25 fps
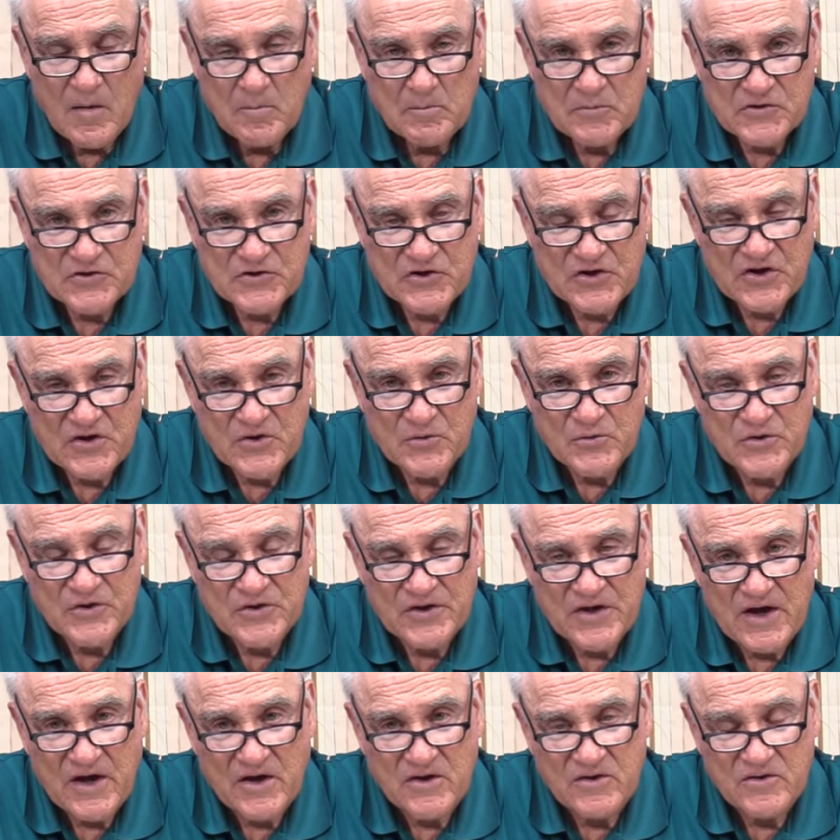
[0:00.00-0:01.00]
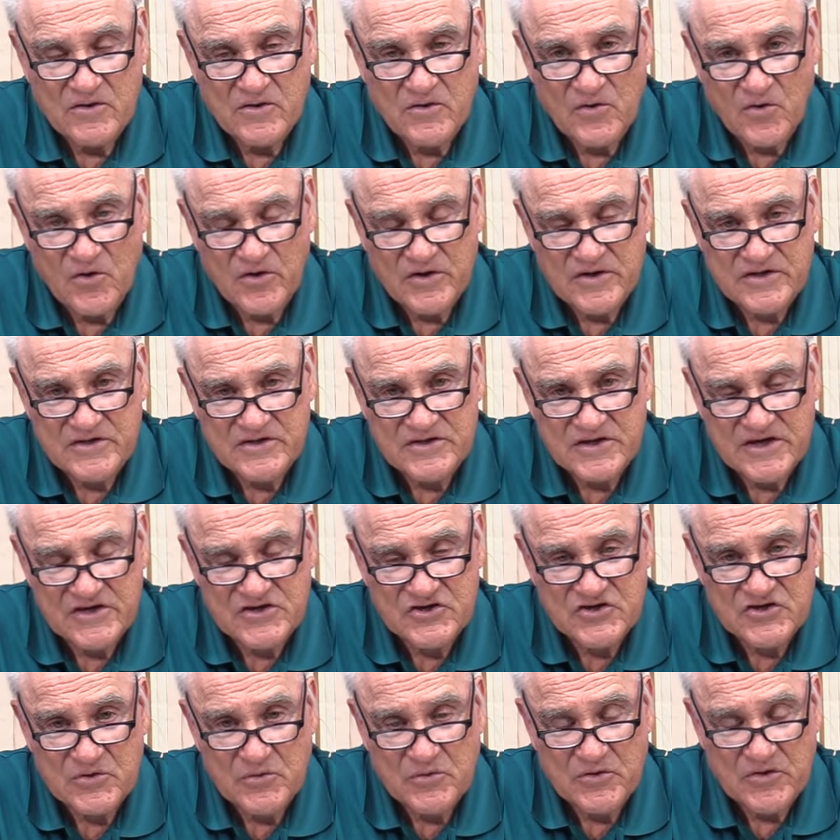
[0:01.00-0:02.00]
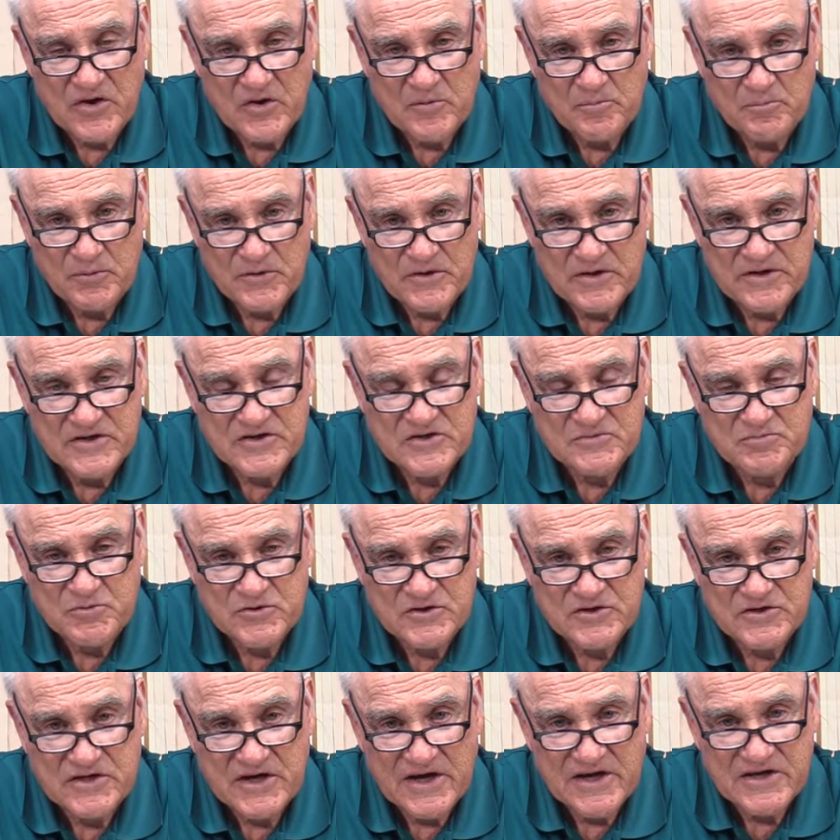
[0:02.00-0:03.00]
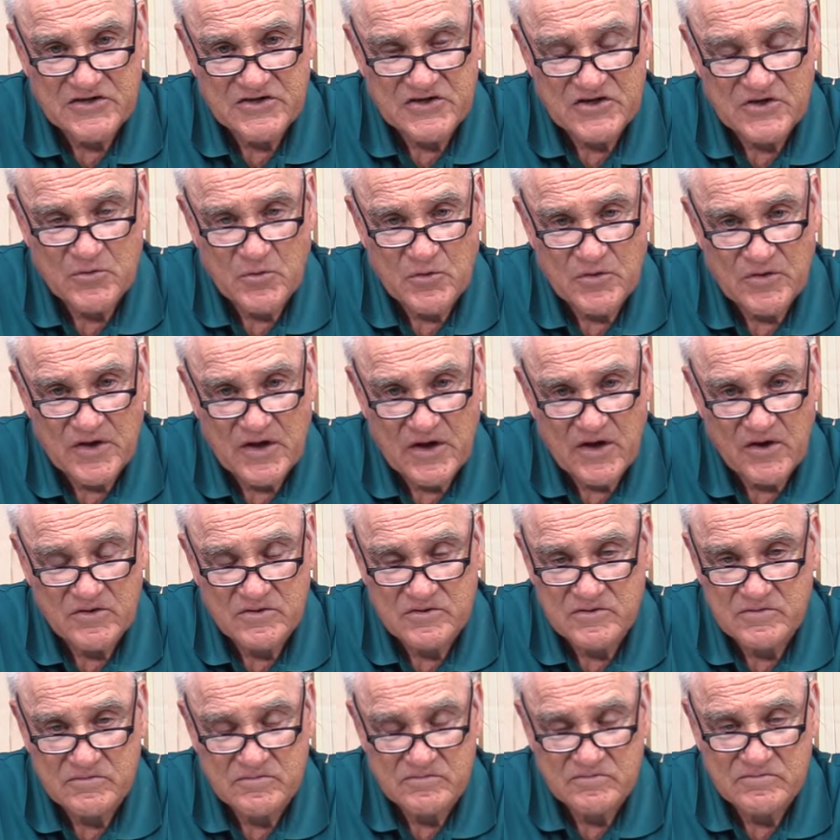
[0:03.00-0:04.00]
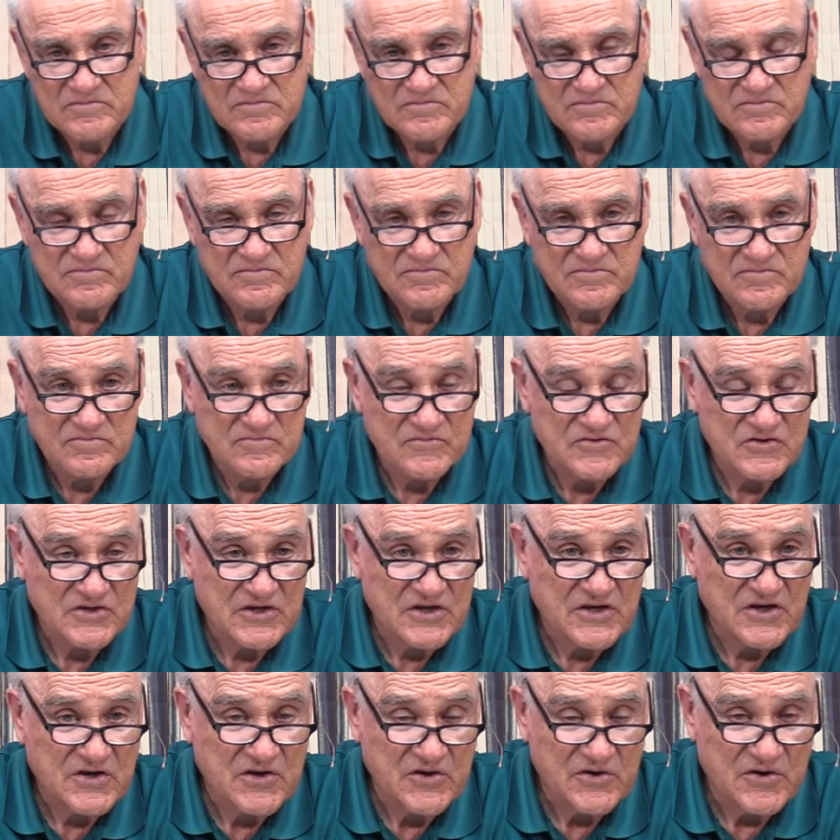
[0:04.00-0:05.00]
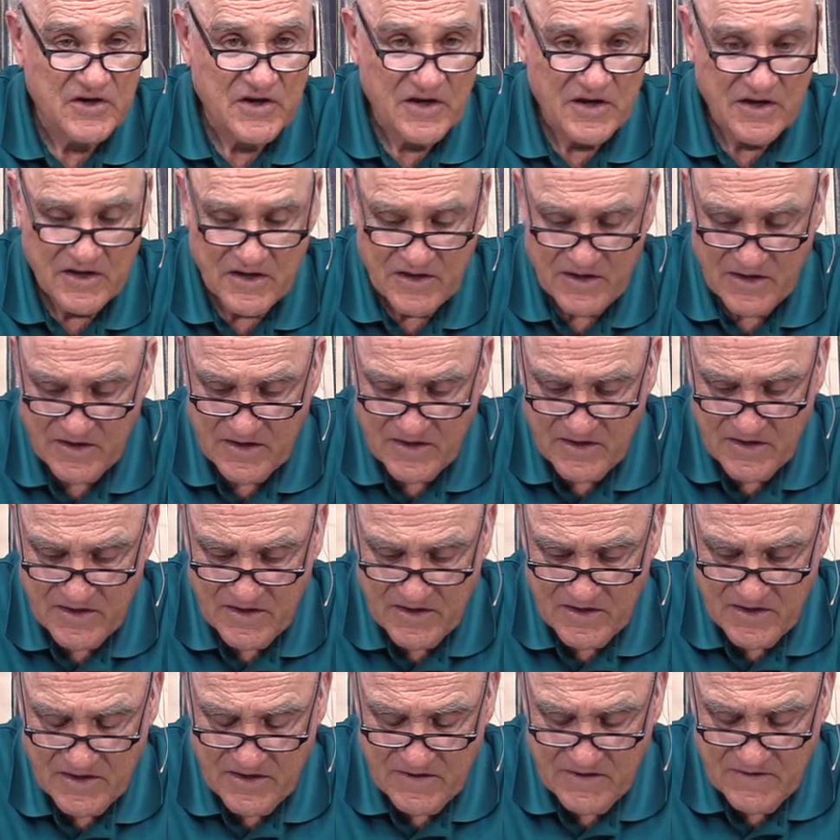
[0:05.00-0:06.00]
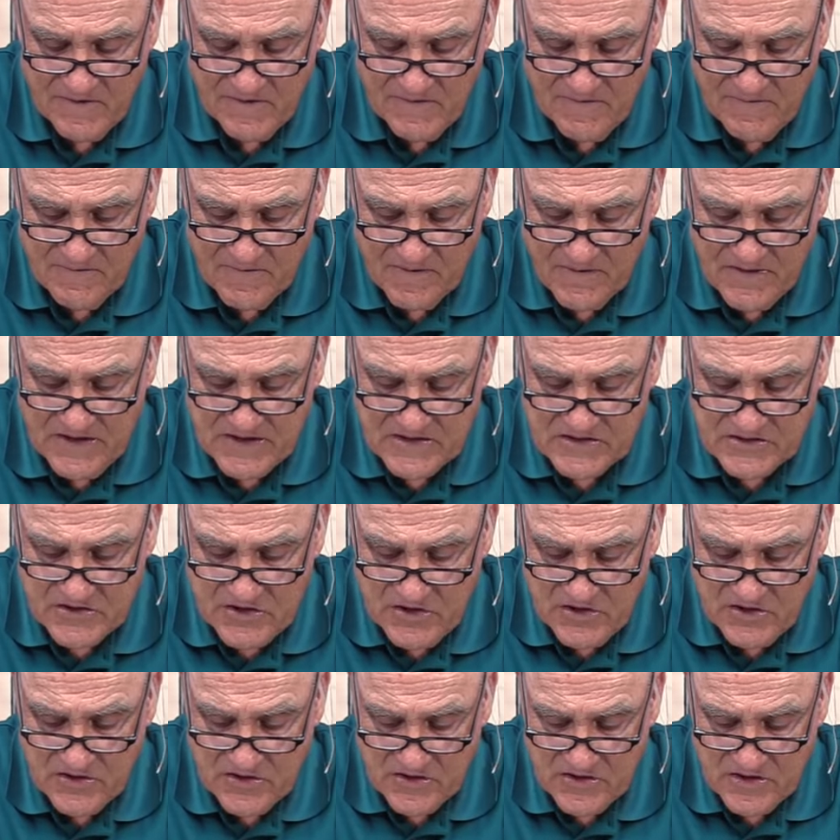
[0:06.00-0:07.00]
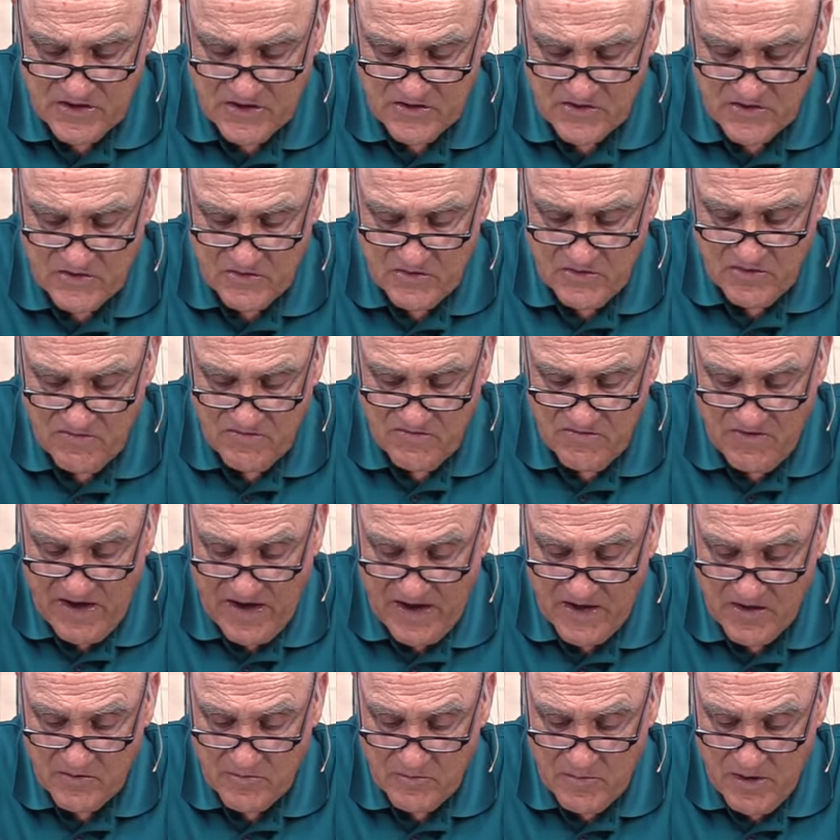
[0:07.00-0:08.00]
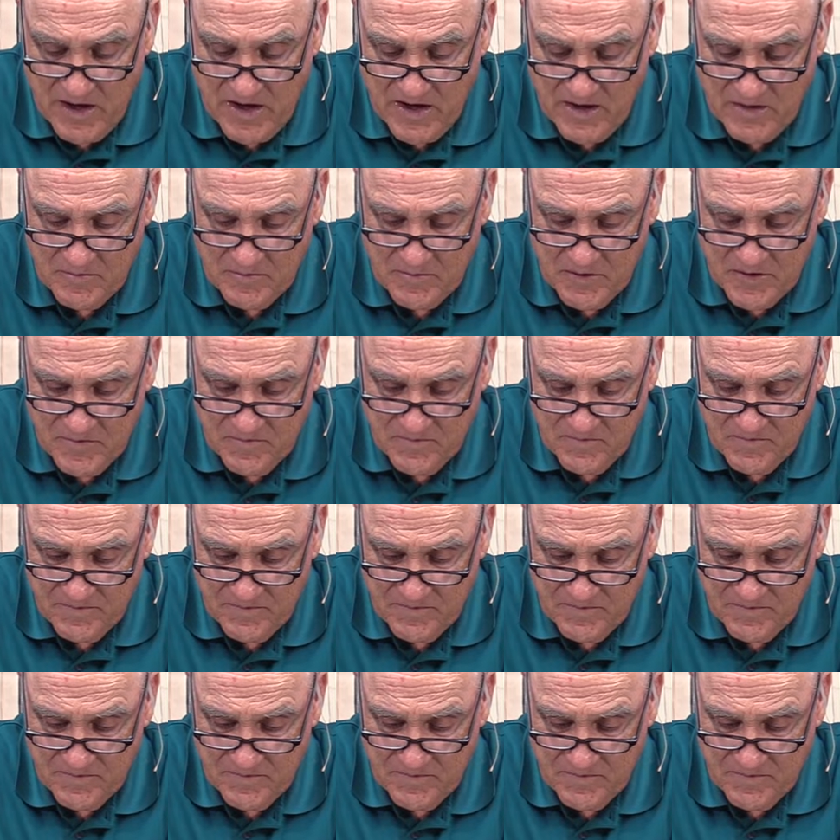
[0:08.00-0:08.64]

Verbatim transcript: But they're without organization, without police protection, without security. They turned into a vile mob.